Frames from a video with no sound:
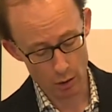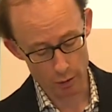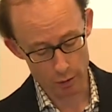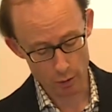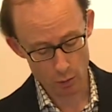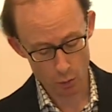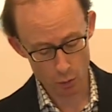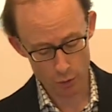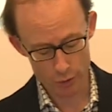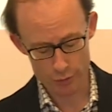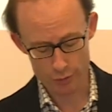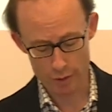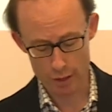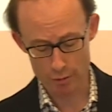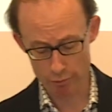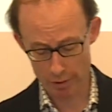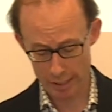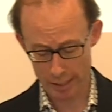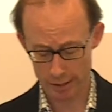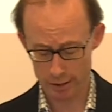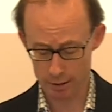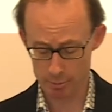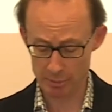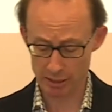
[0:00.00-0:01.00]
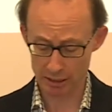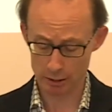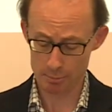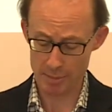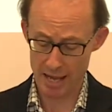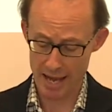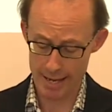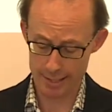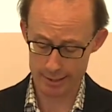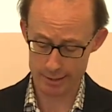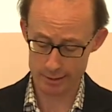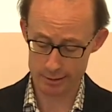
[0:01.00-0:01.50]
ordinary run-of-the-mill
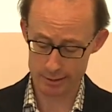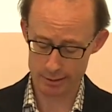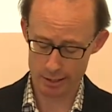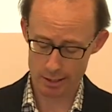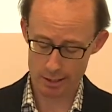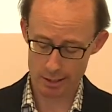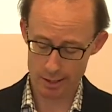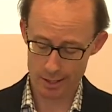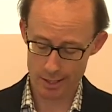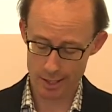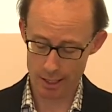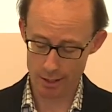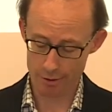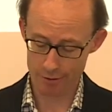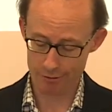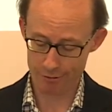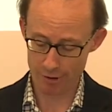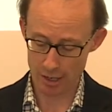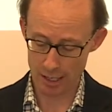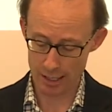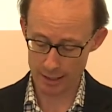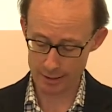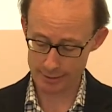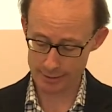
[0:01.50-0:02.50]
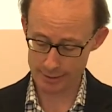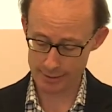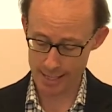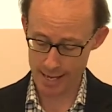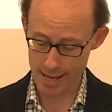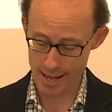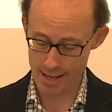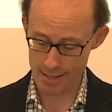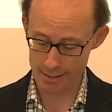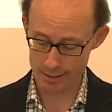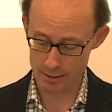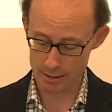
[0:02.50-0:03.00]
matters, fast
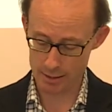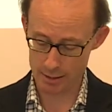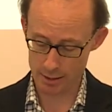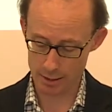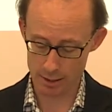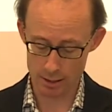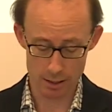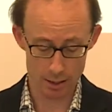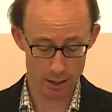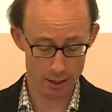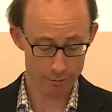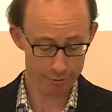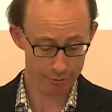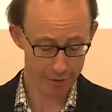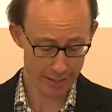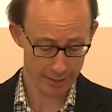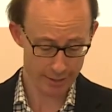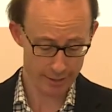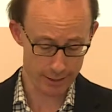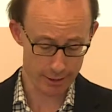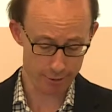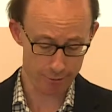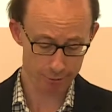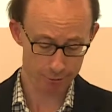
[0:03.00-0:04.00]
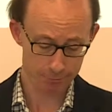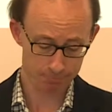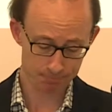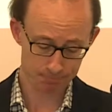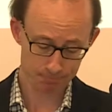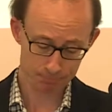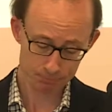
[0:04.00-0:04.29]
and effective.